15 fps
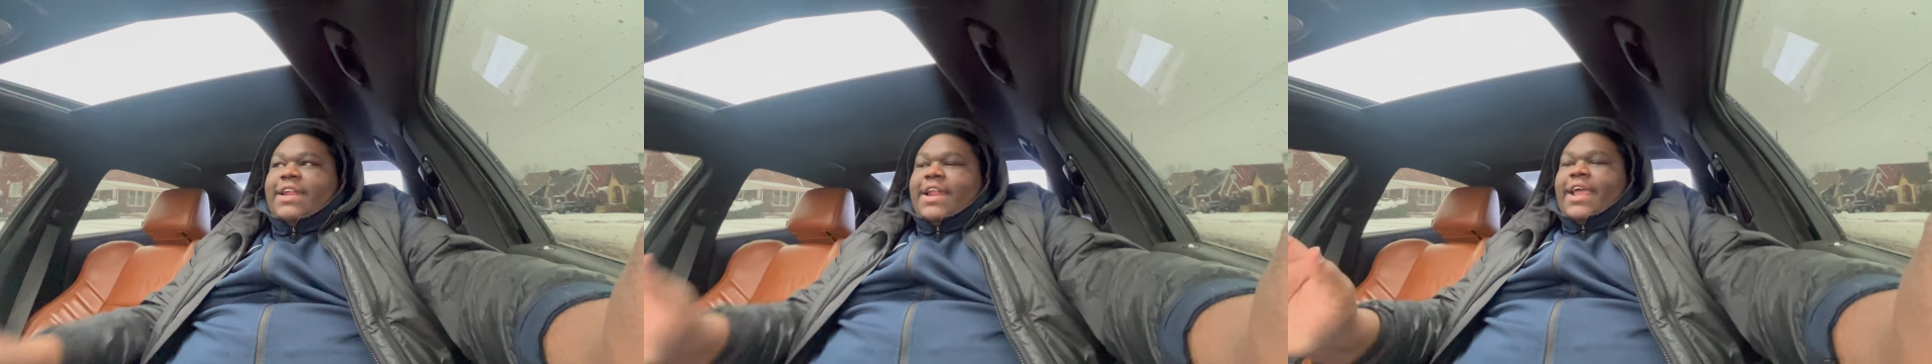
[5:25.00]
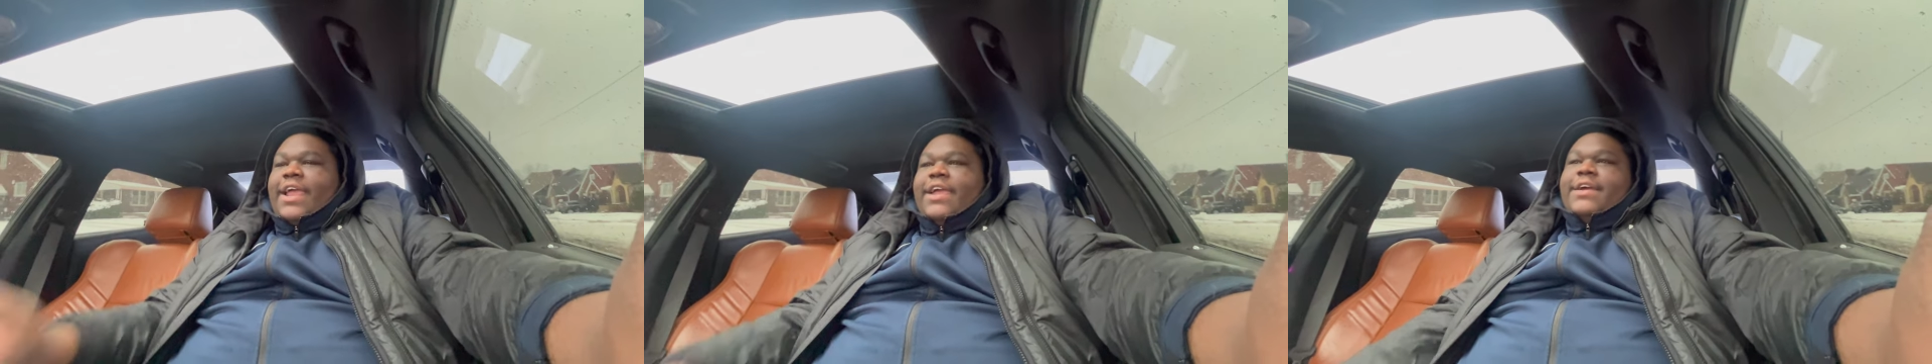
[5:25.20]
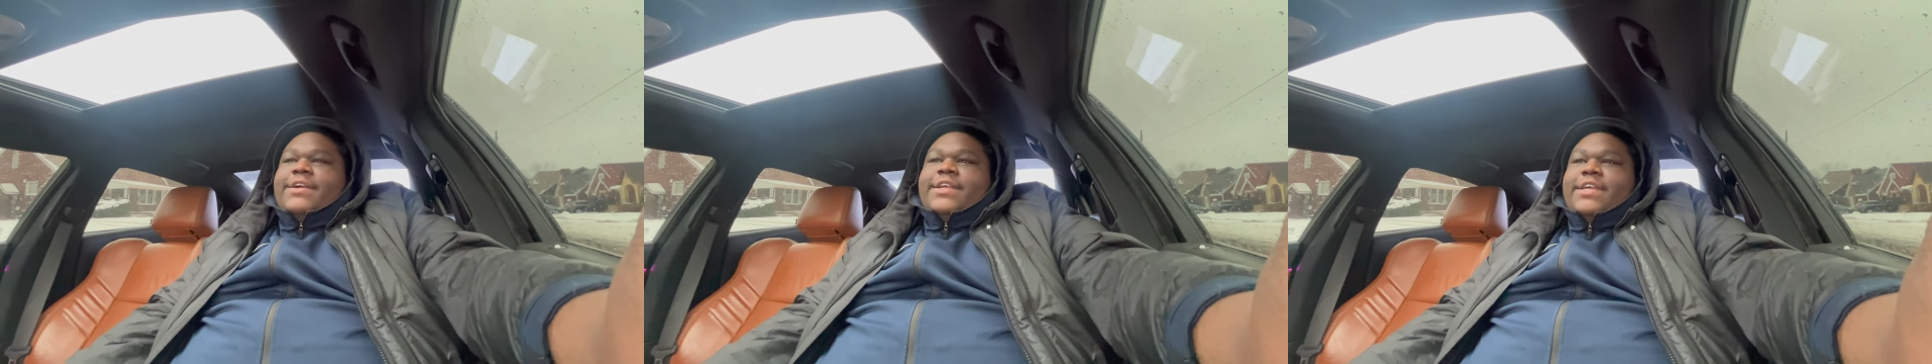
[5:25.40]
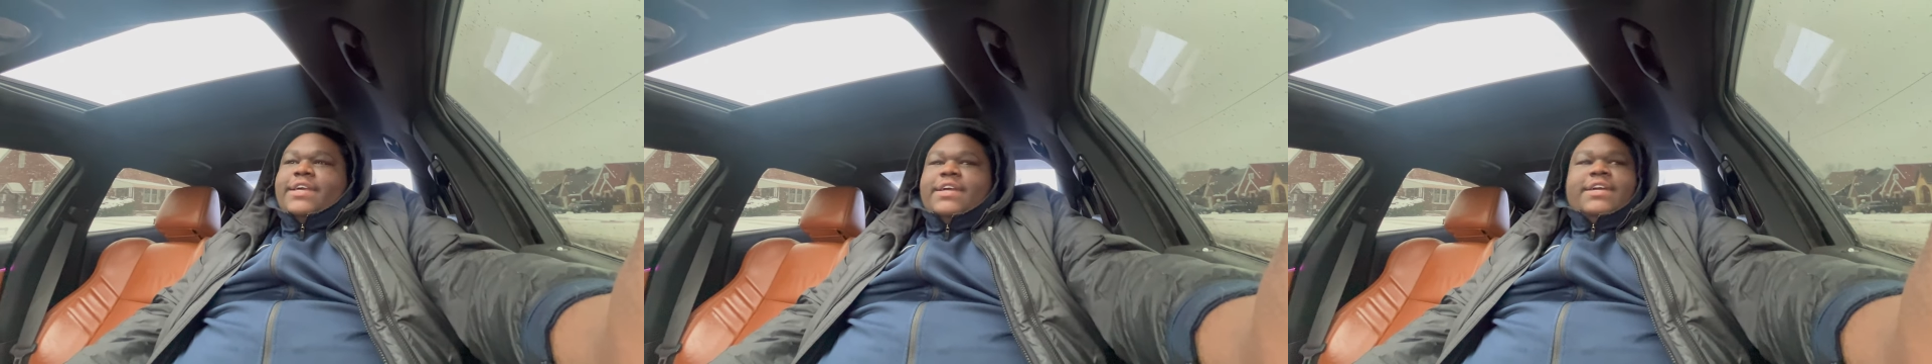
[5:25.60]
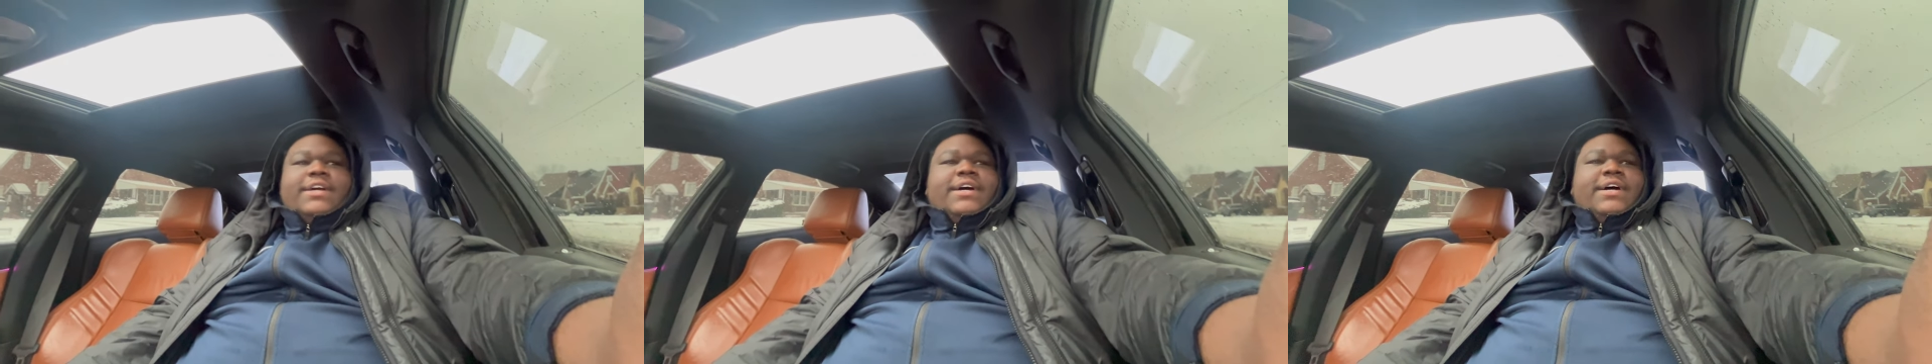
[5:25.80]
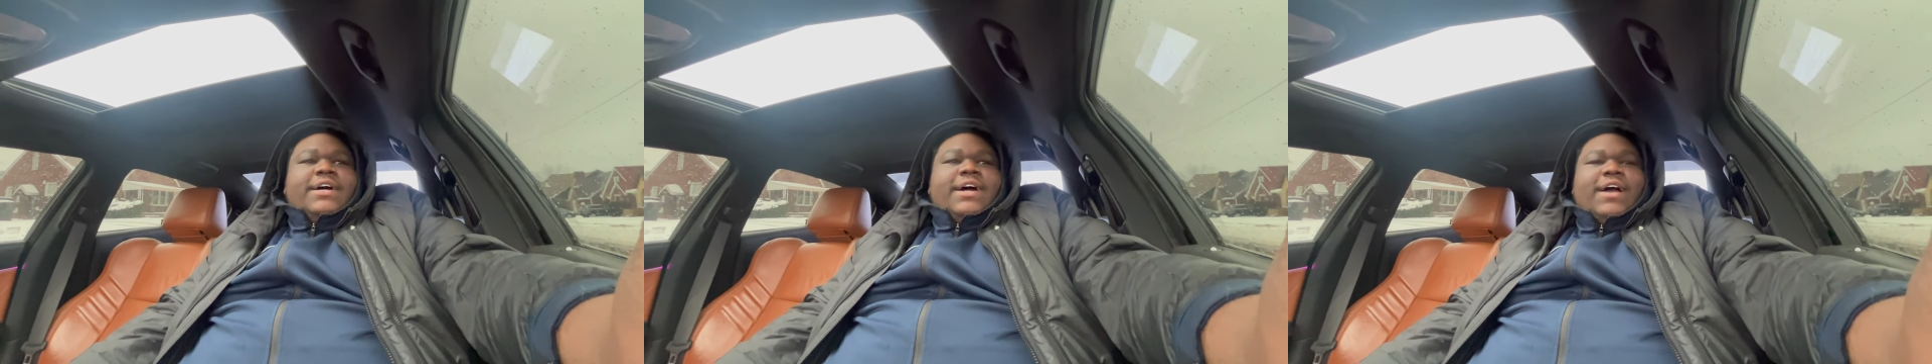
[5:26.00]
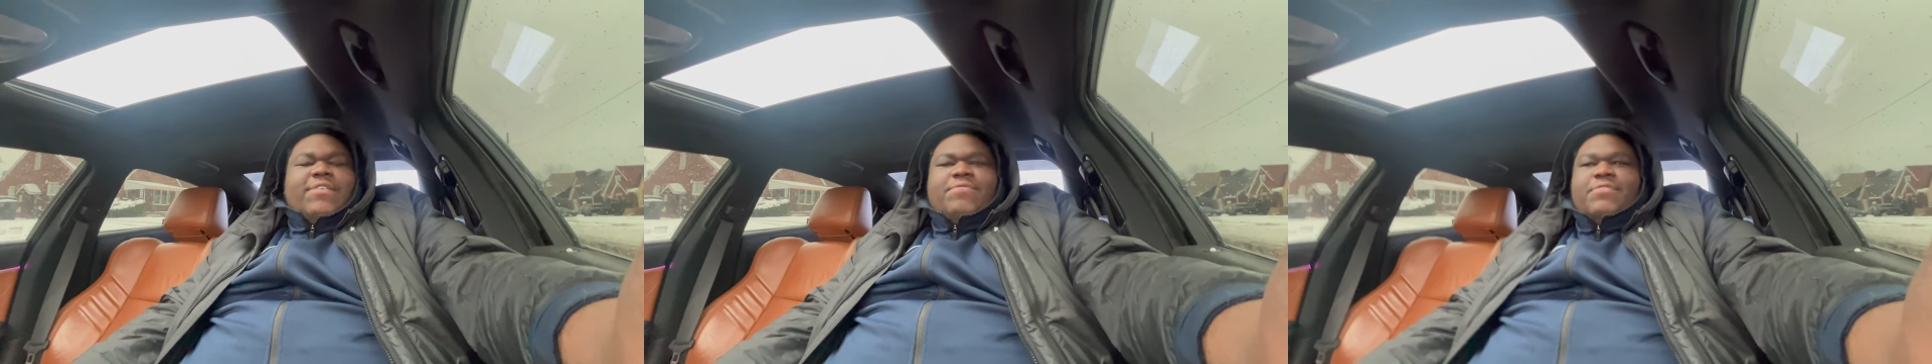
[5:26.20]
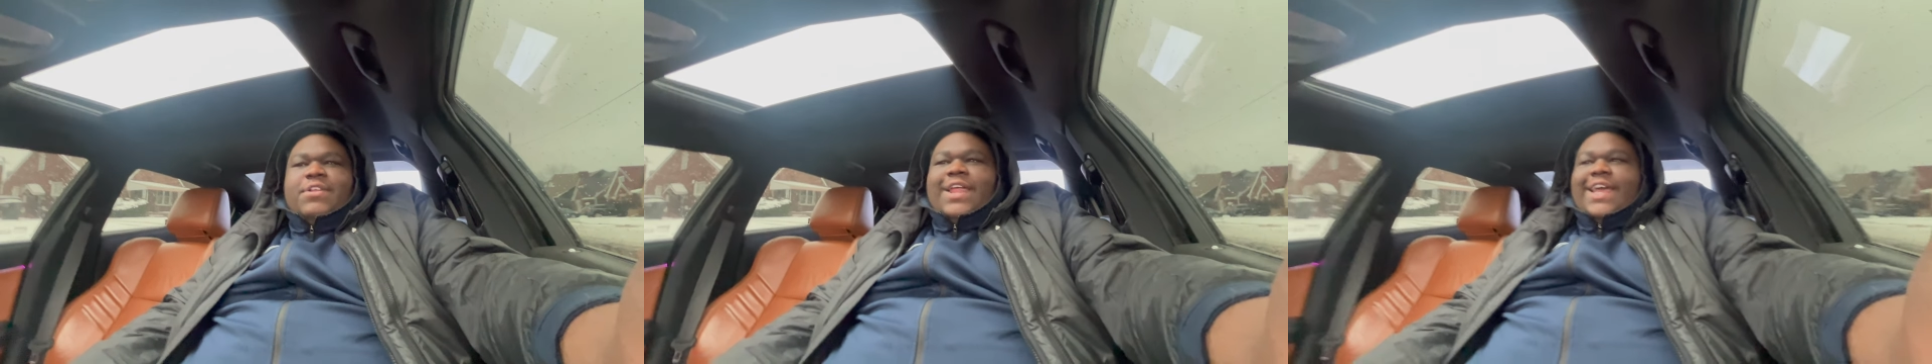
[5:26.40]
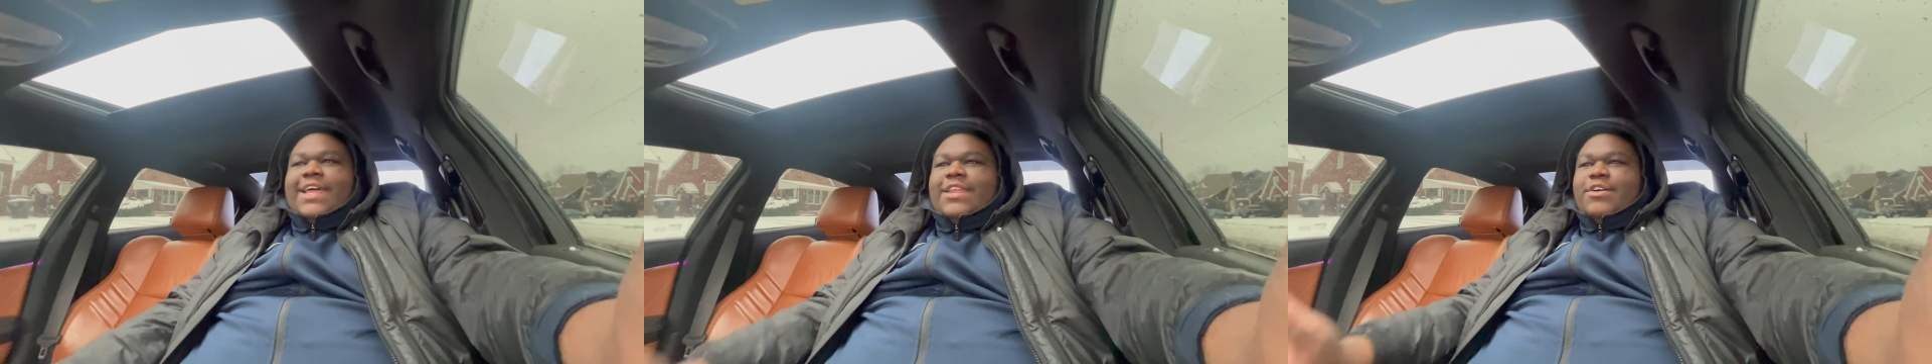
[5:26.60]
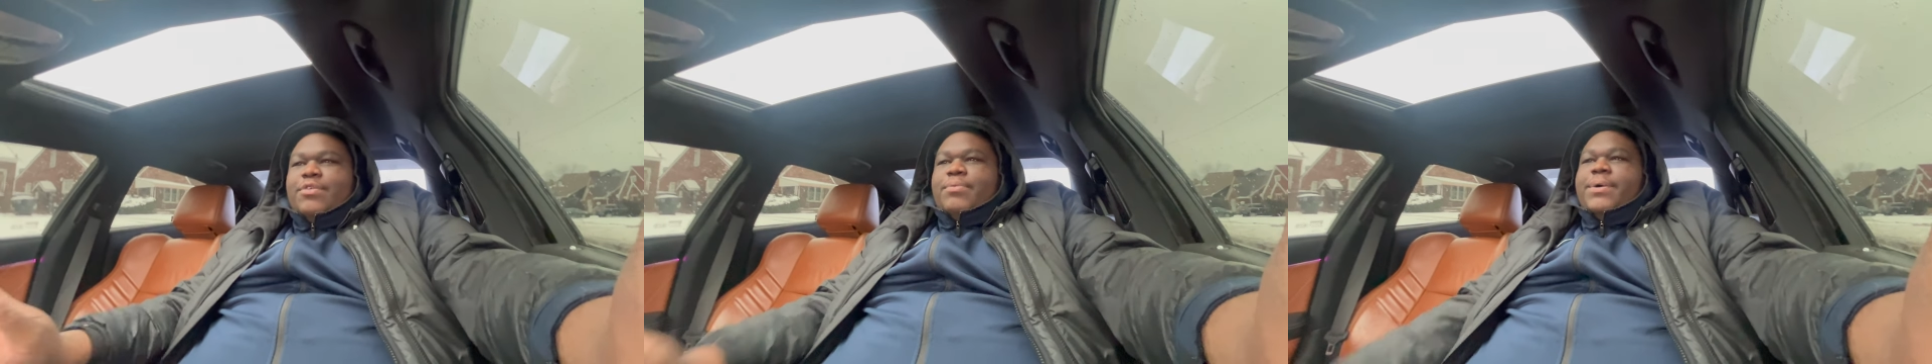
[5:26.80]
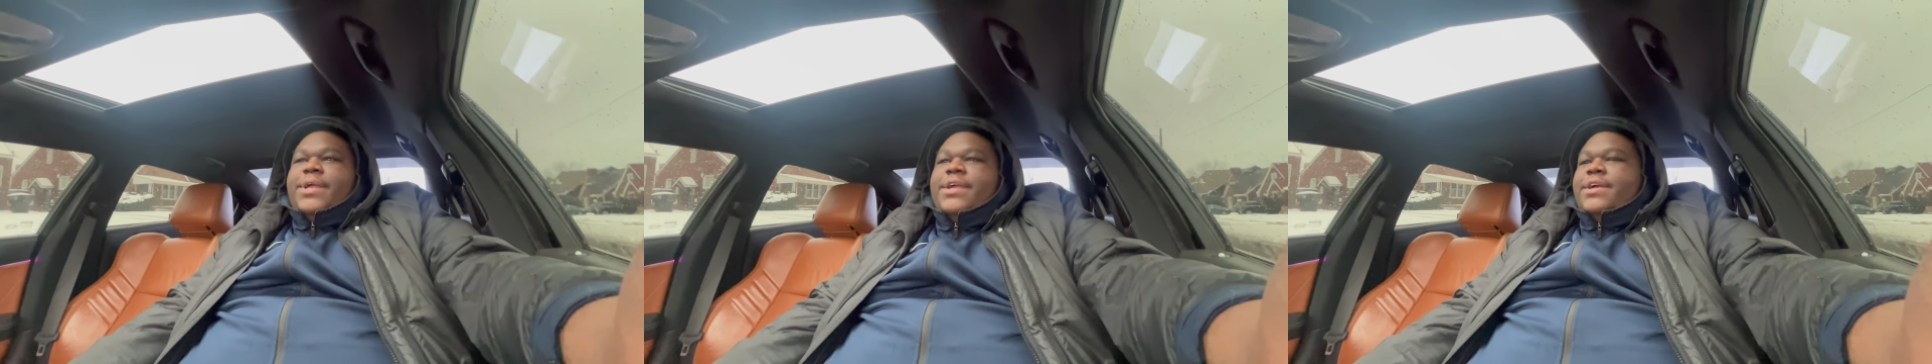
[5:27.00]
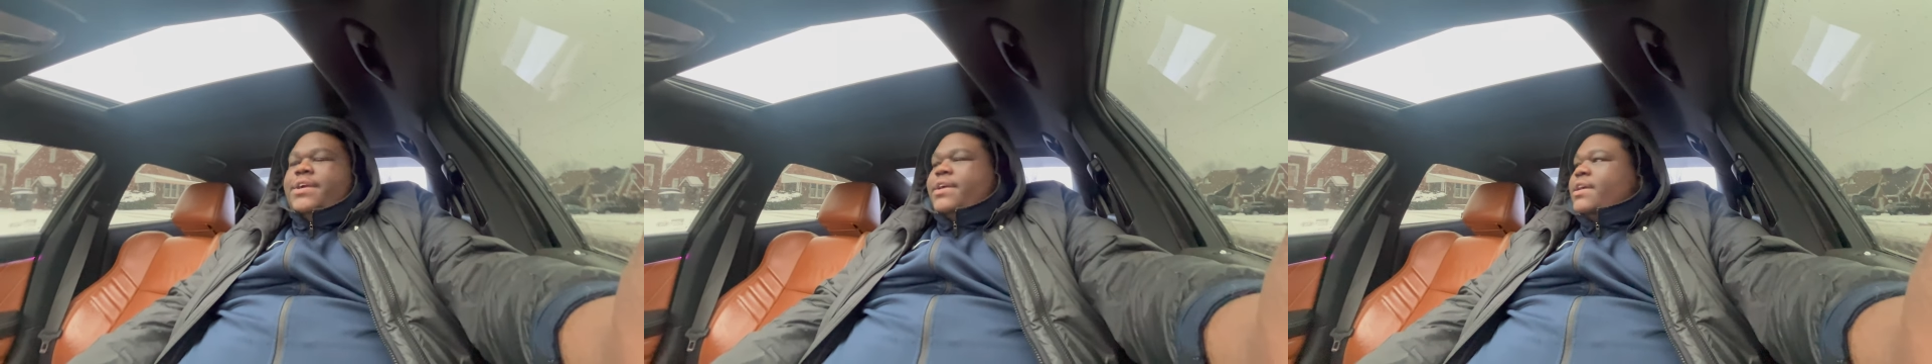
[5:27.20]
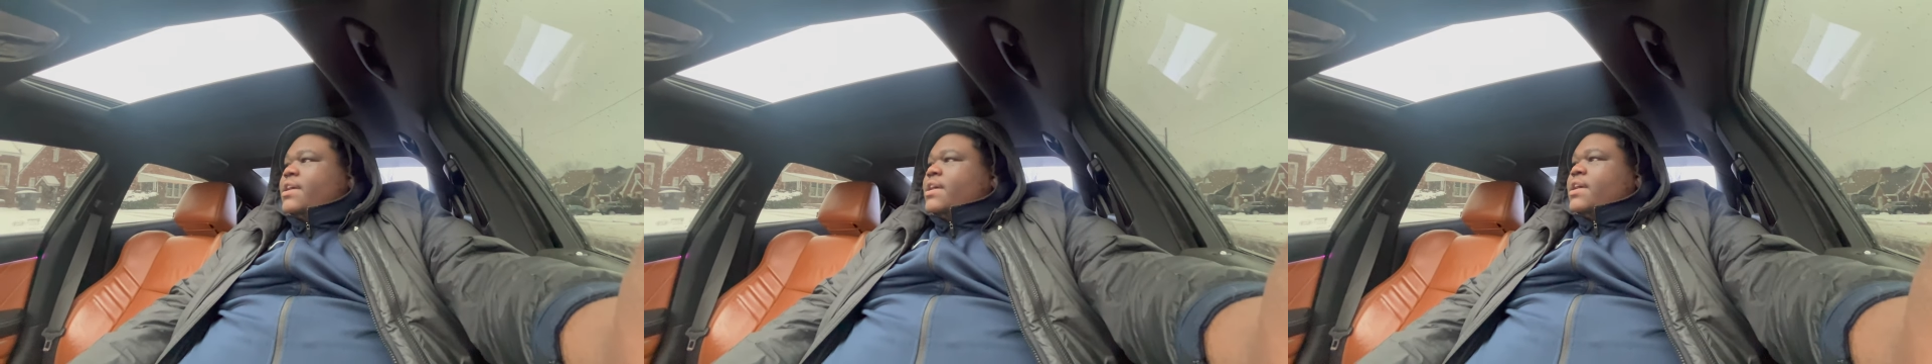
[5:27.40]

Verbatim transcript: the area, uh, I feel, like, a little weird.